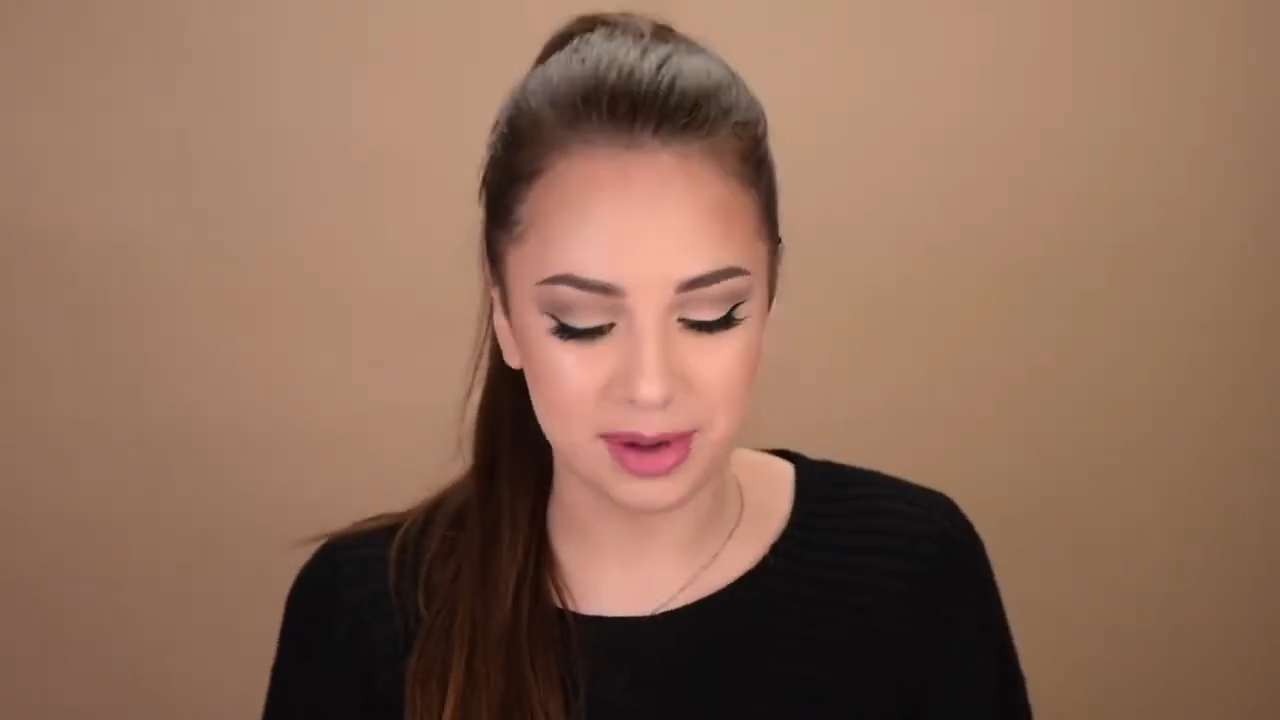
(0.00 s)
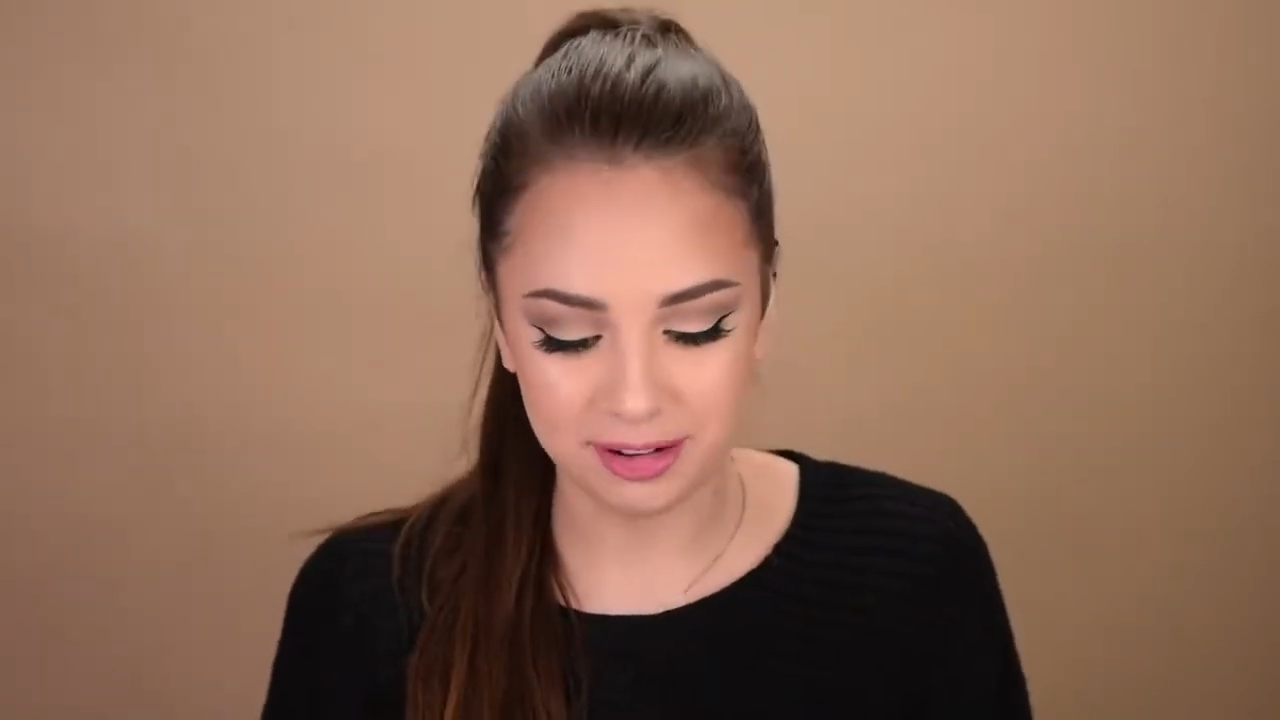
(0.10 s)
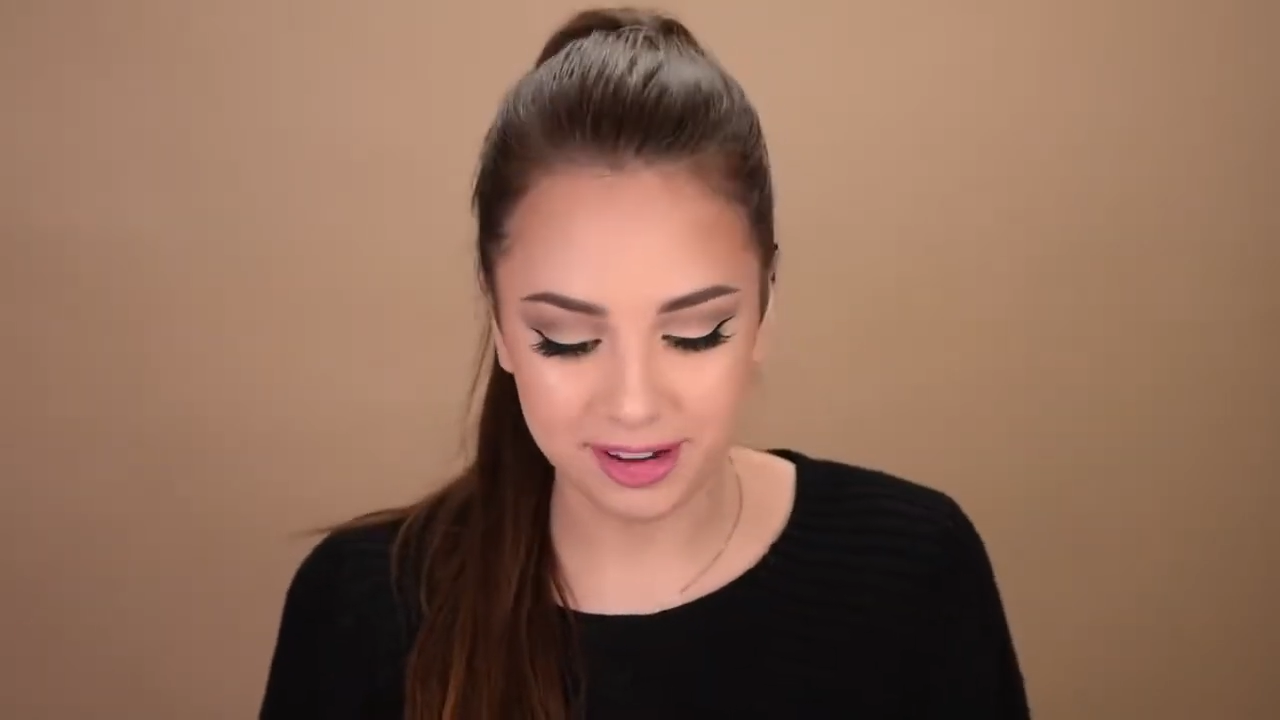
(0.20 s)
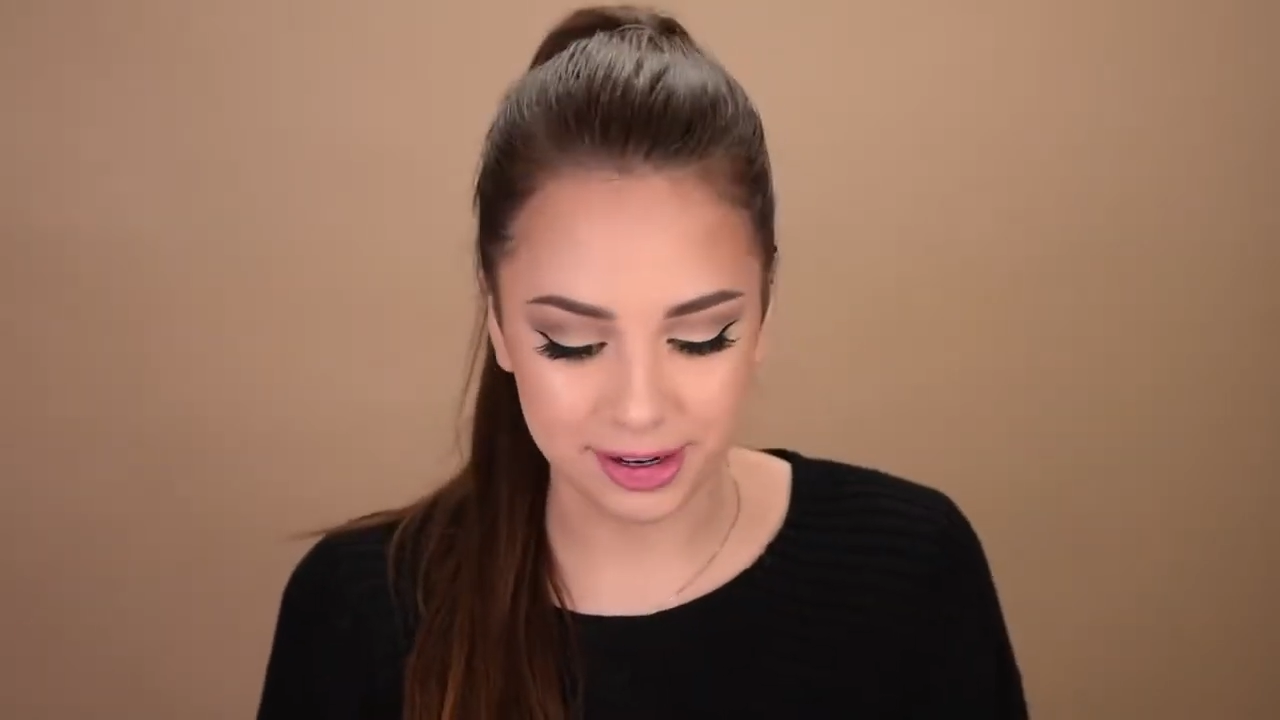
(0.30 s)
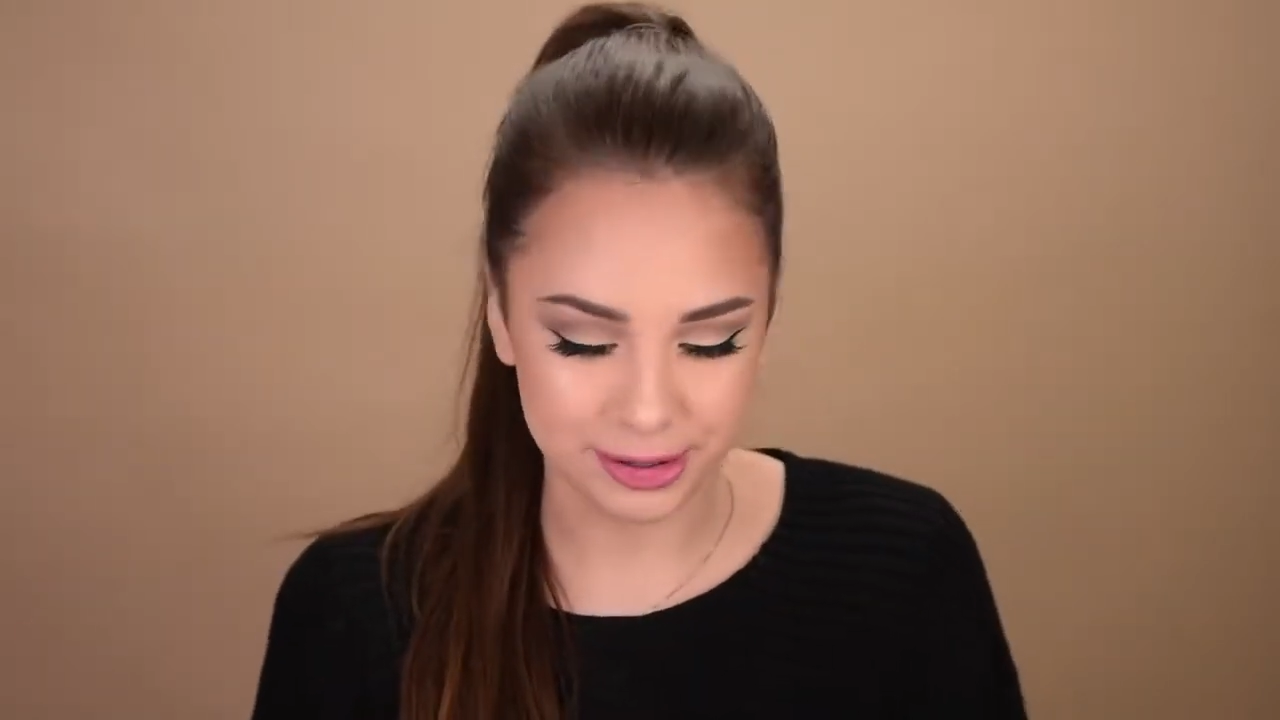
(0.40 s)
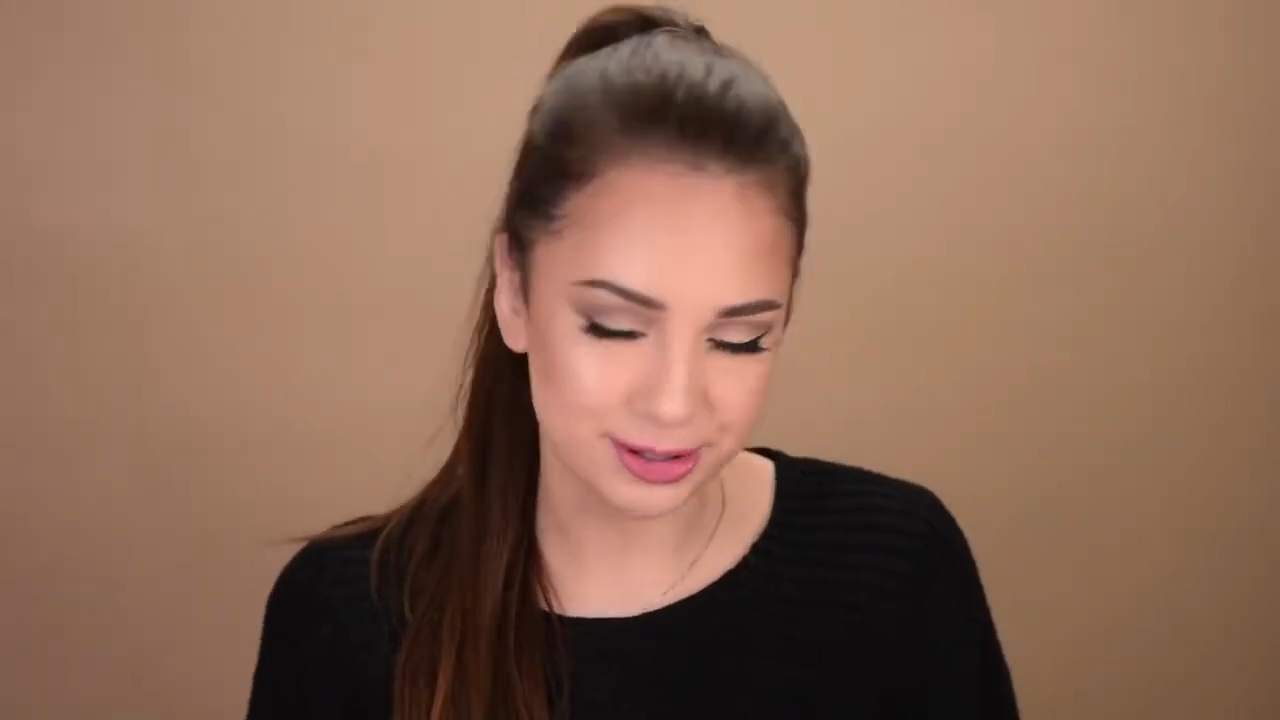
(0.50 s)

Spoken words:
my videos,